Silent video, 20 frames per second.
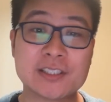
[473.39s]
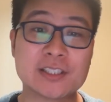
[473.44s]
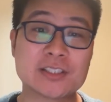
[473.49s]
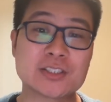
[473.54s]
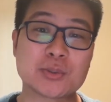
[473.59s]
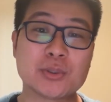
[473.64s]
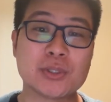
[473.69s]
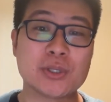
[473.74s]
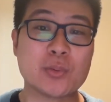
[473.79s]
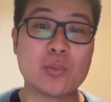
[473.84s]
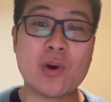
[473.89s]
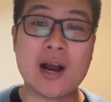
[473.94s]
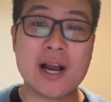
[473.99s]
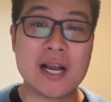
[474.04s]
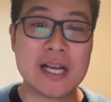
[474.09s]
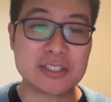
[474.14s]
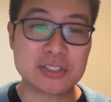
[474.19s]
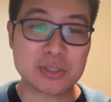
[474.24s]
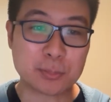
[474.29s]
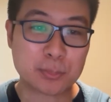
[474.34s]
that's a really
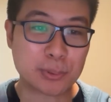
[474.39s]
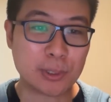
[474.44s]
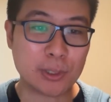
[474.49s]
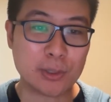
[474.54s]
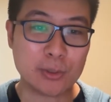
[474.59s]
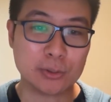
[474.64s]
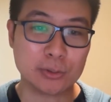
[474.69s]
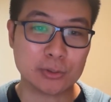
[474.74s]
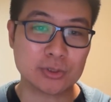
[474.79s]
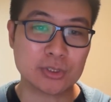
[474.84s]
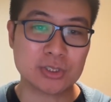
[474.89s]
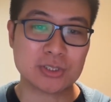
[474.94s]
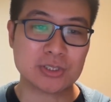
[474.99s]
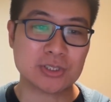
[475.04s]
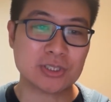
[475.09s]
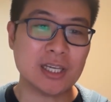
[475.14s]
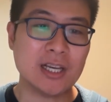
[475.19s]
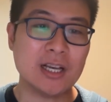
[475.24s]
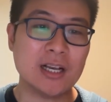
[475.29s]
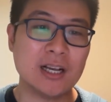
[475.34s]
wise approach
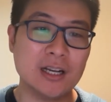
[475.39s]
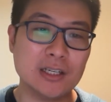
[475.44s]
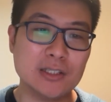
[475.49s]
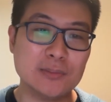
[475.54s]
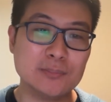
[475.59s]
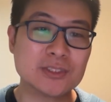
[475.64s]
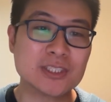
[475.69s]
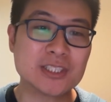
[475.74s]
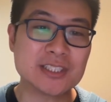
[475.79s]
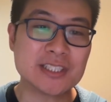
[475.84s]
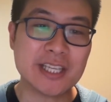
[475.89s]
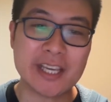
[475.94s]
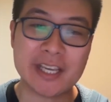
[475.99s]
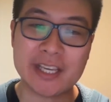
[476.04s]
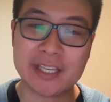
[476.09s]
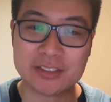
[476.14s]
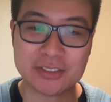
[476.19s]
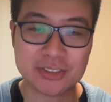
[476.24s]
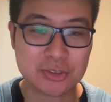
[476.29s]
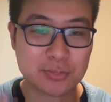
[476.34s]
to
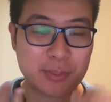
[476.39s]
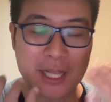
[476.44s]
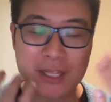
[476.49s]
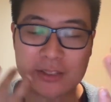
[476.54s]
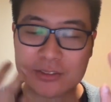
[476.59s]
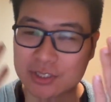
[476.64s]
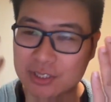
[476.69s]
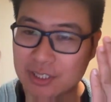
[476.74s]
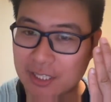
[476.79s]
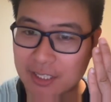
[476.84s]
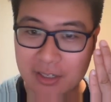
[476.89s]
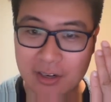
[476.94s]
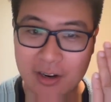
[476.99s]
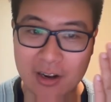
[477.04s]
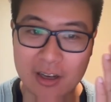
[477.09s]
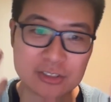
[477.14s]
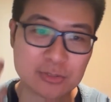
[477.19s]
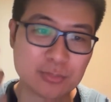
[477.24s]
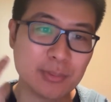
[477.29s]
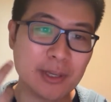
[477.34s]
take, just balancing that
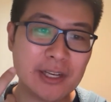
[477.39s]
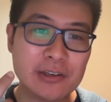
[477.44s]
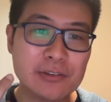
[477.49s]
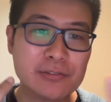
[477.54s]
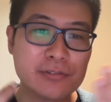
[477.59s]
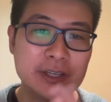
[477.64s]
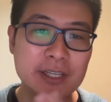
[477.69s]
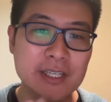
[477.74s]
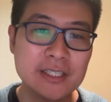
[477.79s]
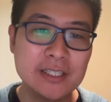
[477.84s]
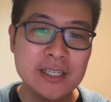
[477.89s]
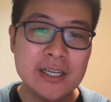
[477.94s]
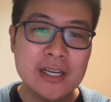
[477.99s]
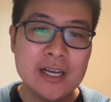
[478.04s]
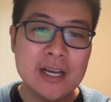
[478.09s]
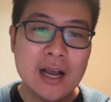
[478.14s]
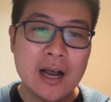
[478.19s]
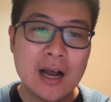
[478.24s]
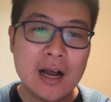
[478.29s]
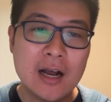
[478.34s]
cost benefit.
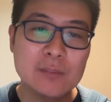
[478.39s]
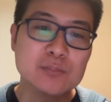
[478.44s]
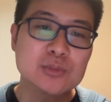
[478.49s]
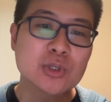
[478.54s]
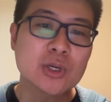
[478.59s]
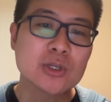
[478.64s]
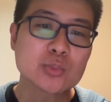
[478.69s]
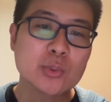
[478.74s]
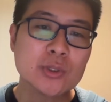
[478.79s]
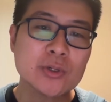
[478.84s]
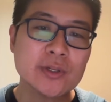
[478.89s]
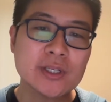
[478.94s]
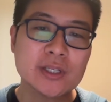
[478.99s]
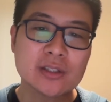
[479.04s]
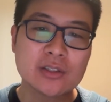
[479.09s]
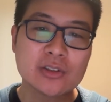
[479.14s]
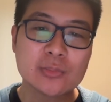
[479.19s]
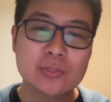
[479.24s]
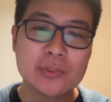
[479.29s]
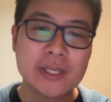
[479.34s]
So I was wondering a
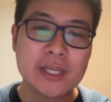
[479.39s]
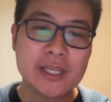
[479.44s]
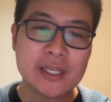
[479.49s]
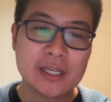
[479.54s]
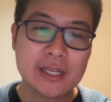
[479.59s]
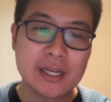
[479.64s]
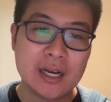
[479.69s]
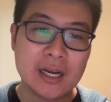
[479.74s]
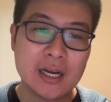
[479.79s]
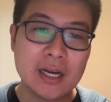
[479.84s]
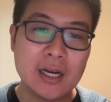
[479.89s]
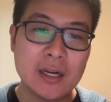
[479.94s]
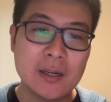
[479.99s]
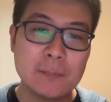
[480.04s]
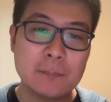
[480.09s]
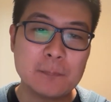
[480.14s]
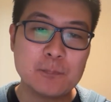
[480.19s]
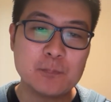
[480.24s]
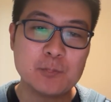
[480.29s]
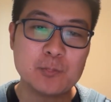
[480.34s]
little bit,
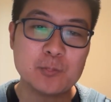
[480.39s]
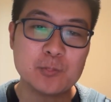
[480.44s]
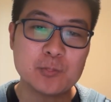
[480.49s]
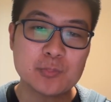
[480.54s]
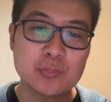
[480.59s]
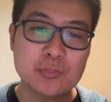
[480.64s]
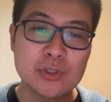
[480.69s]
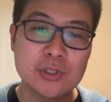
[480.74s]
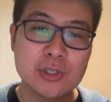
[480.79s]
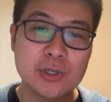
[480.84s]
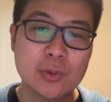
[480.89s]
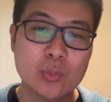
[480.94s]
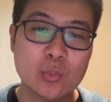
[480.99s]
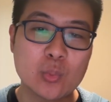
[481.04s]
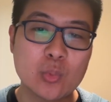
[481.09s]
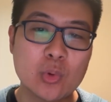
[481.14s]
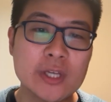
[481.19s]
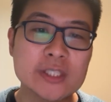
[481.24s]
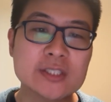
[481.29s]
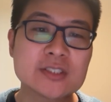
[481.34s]

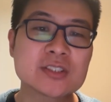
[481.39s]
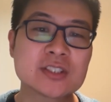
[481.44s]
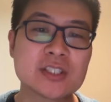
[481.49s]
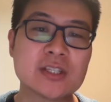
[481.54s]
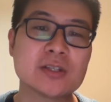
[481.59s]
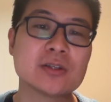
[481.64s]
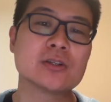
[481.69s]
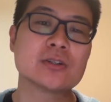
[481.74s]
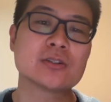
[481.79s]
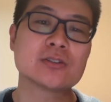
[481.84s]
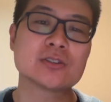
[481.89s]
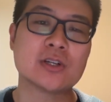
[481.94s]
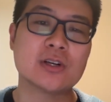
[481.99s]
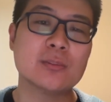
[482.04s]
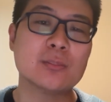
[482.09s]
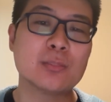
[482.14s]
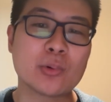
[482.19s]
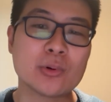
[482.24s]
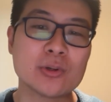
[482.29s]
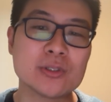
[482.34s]
what skills are
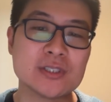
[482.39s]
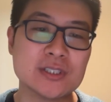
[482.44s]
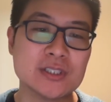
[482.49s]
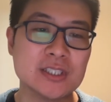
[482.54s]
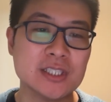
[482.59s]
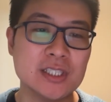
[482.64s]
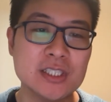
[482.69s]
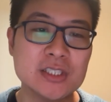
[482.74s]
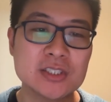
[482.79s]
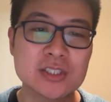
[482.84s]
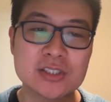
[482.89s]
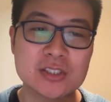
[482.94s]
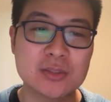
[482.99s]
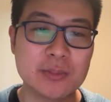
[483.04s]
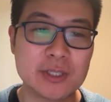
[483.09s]
important to teach and to